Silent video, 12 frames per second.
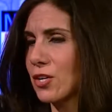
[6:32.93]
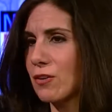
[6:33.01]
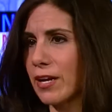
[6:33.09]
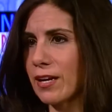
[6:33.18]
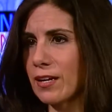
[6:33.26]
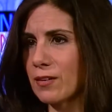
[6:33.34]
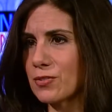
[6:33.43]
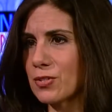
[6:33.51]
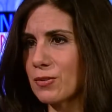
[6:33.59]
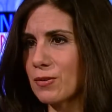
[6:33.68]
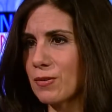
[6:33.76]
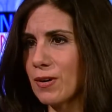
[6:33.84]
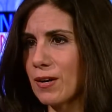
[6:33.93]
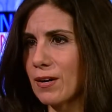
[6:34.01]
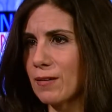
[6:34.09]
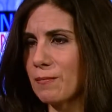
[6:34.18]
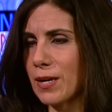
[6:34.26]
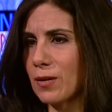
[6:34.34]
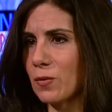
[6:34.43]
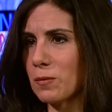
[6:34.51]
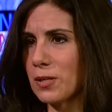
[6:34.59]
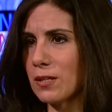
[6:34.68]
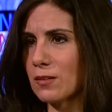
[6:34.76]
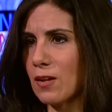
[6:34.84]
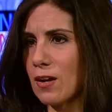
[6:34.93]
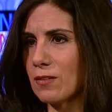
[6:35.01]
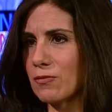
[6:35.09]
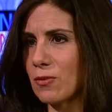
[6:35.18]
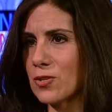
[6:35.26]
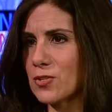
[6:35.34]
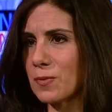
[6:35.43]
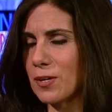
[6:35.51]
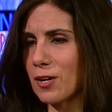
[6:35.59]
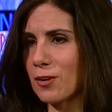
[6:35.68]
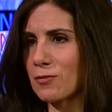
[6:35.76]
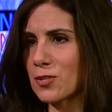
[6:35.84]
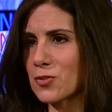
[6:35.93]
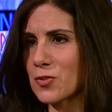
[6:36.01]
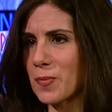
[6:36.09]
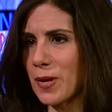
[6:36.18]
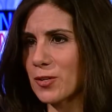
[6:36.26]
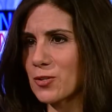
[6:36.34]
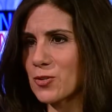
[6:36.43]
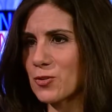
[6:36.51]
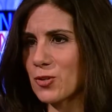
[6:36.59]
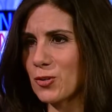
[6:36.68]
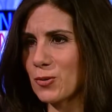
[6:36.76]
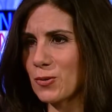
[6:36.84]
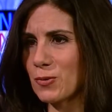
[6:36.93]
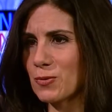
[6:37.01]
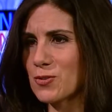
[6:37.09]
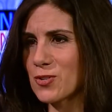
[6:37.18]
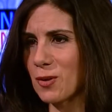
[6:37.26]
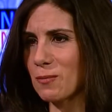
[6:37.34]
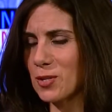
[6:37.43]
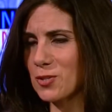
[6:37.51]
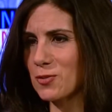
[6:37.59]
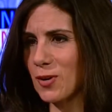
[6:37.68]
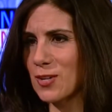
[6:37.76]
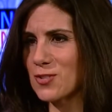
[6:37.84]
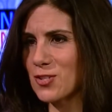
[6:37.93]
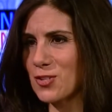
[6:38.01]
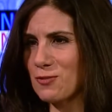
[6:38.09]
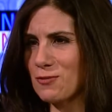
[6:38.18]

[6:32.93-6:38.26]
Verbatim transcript: a great gift to our men and women in law enforcement and our first responders who do so much for us. Did you